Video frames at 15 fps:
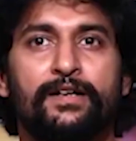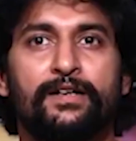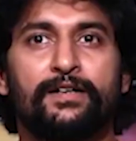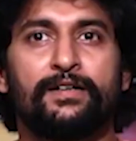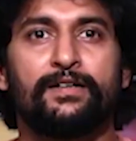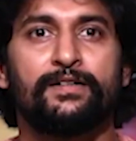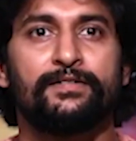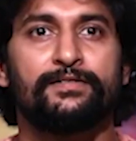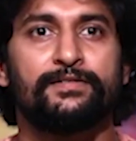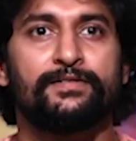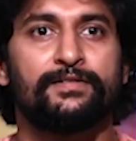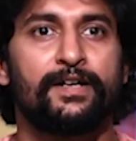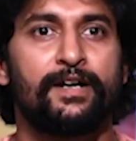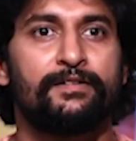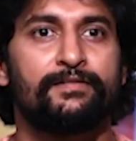uh,
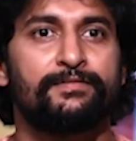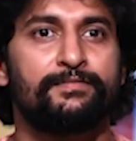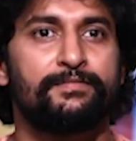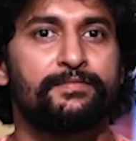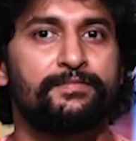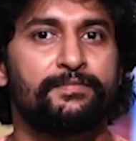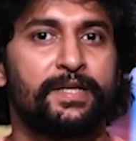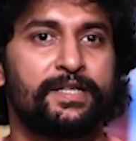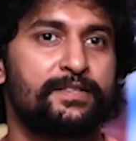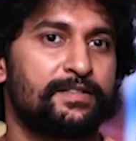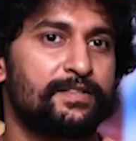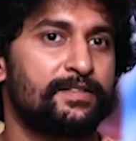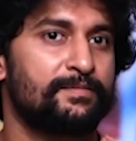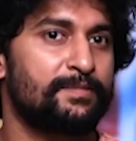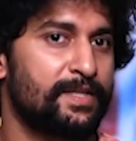I met her,
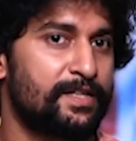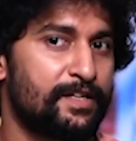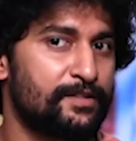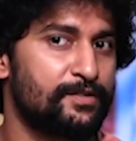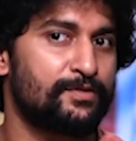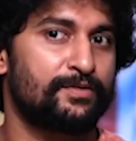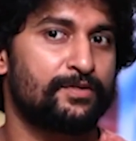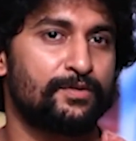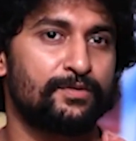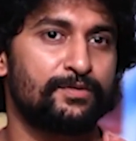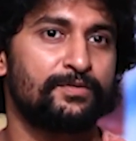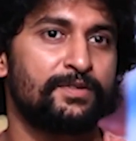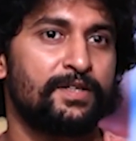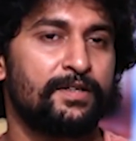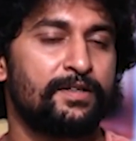met Anju through
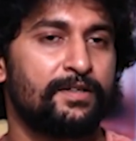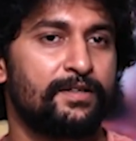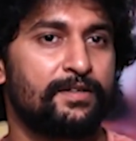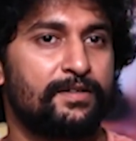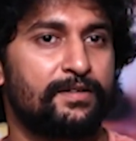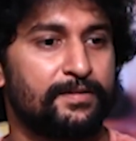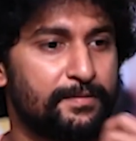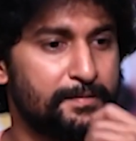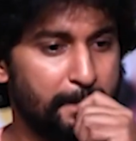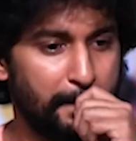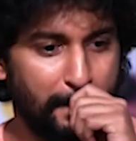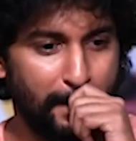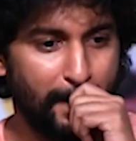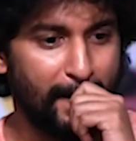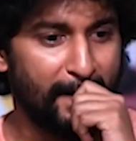um,
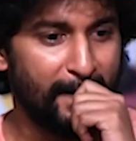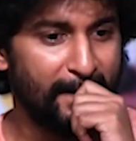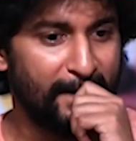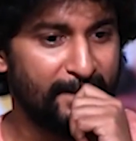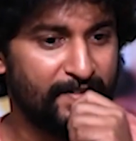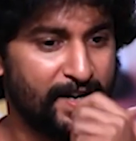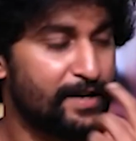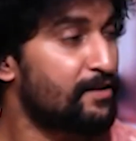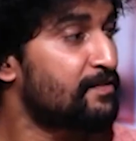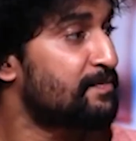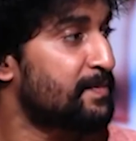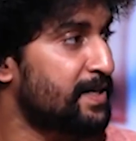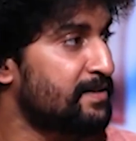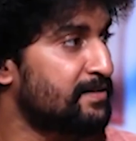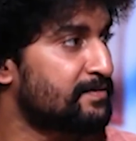a friend of mine,
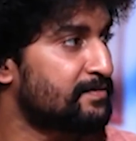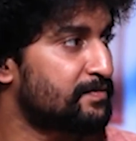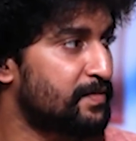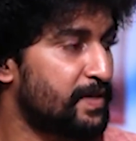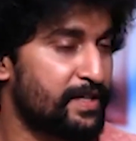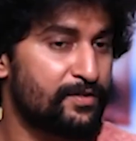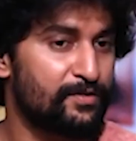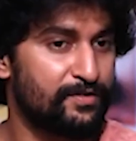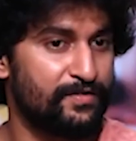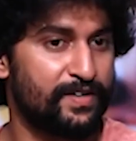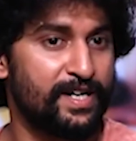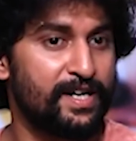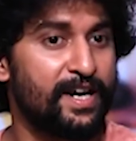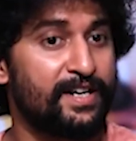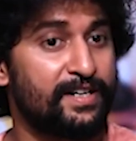very good friend
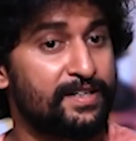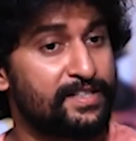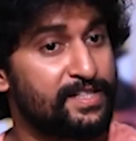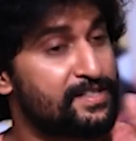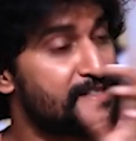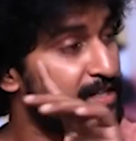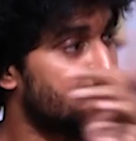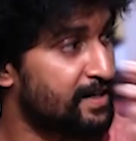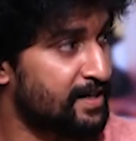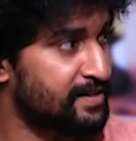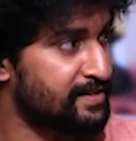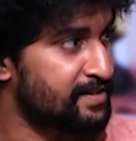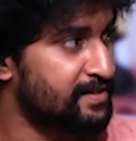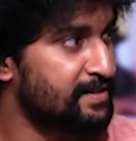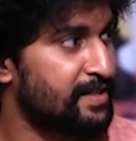and she's her
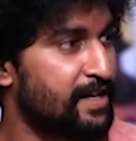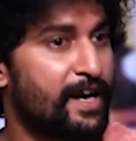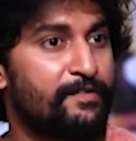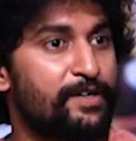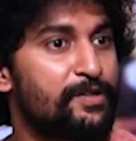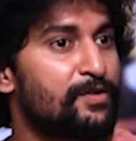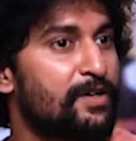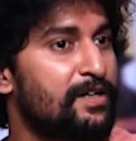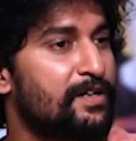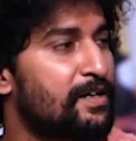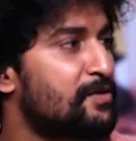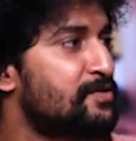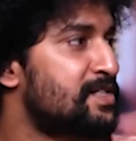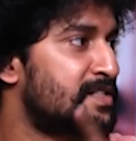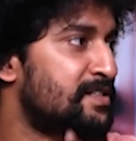cousin. I went to her house
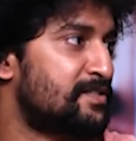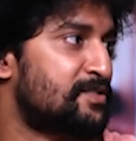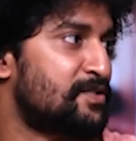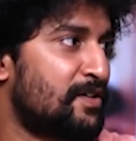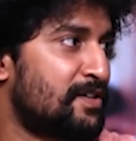and saw her.